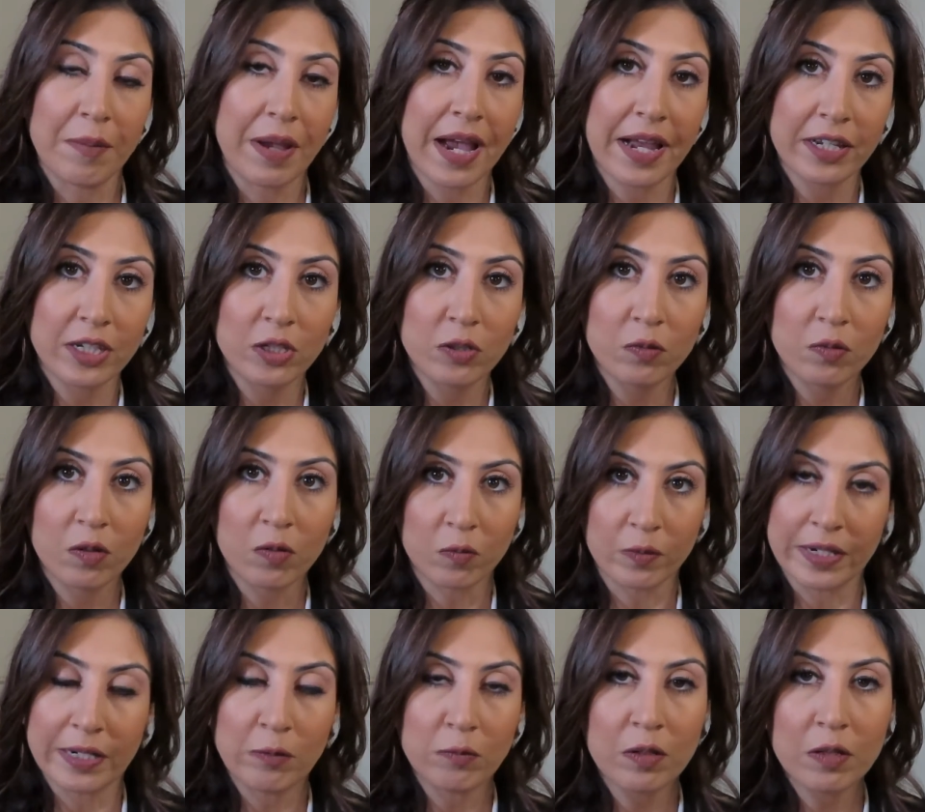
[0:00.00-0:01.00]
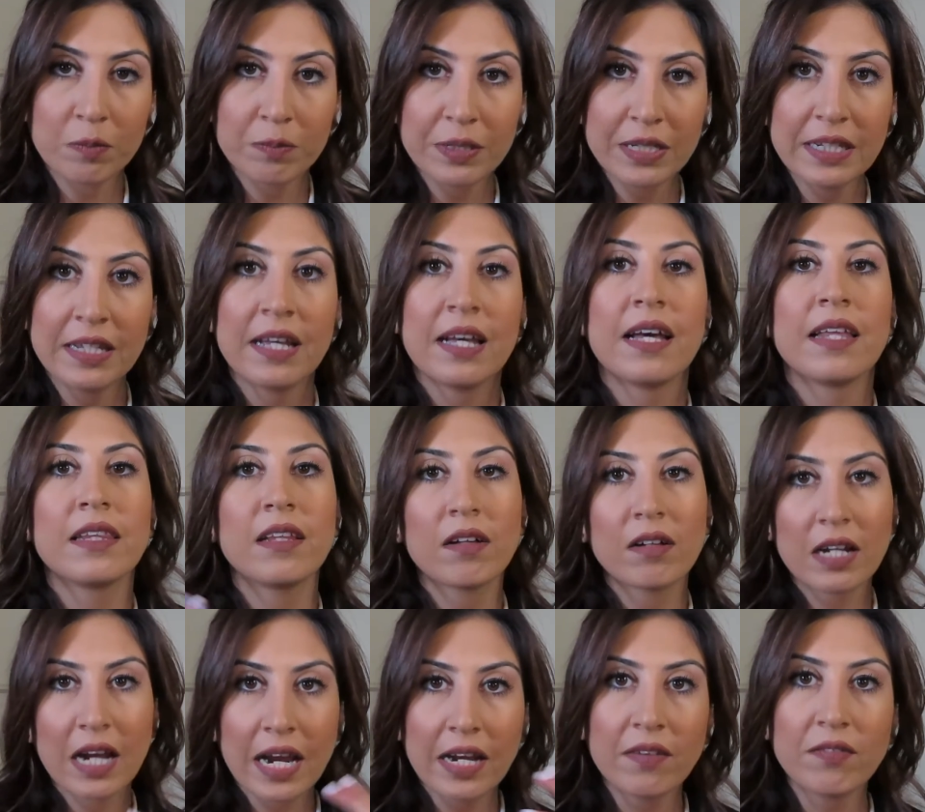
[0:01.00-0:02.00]
annual rate will be. They'll
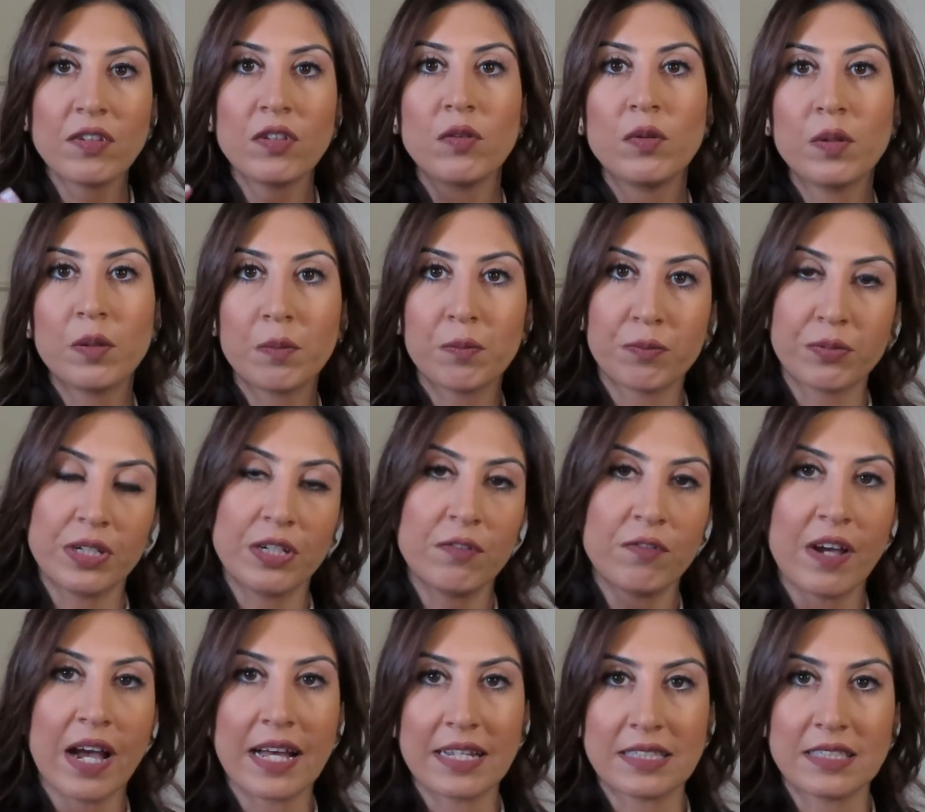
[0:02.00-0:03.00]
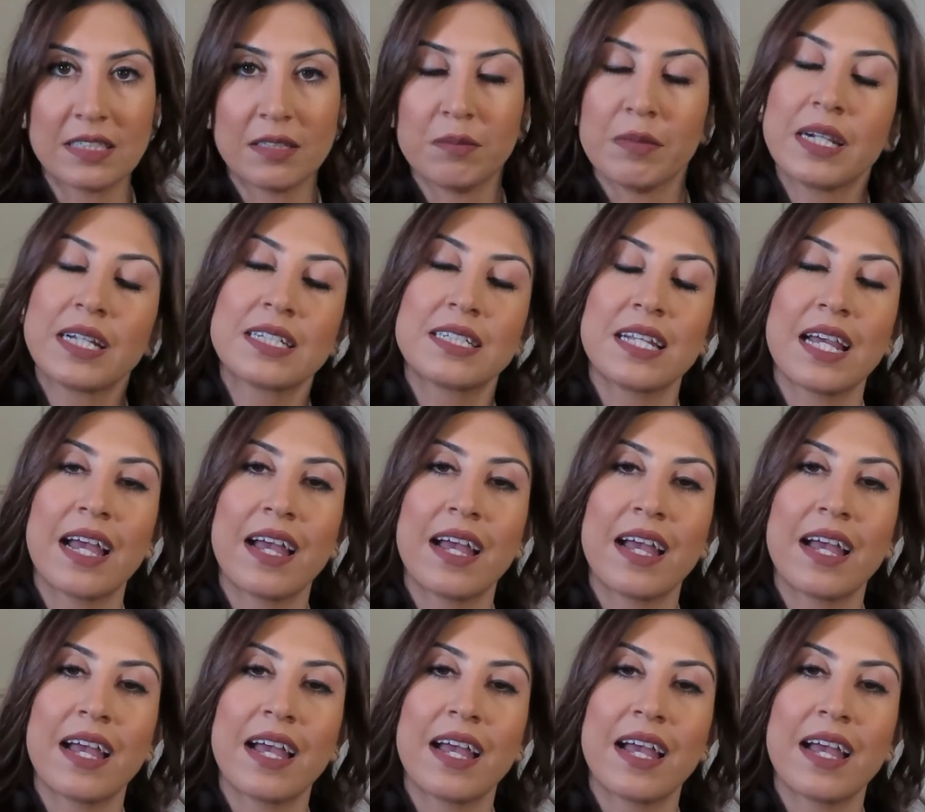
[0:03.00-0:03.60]
kind of give you a brief estimate.